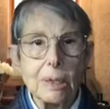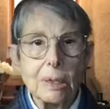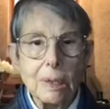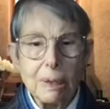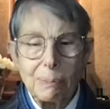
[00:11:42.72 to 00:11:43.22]

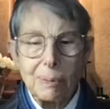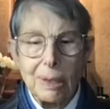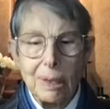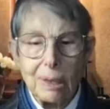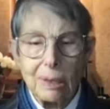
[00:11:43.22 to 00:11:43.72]

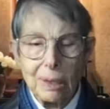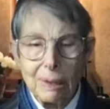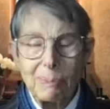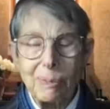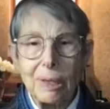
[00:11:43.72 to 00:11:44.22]
deeply,
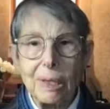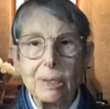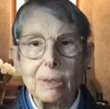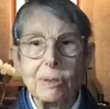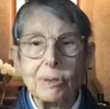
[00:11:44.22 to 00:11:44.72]
deeply
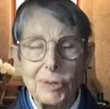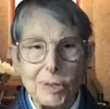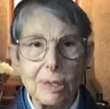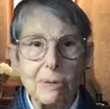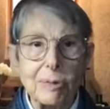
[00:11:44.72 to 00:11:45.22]

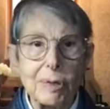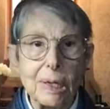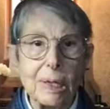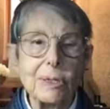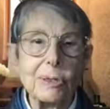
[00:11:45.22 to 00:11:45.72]
searching for
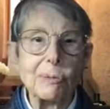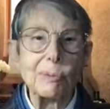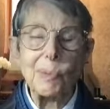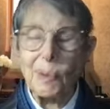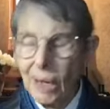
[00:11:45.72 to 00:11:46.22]
the answer of
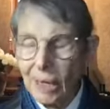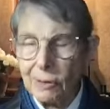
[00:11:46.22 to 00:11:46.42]
why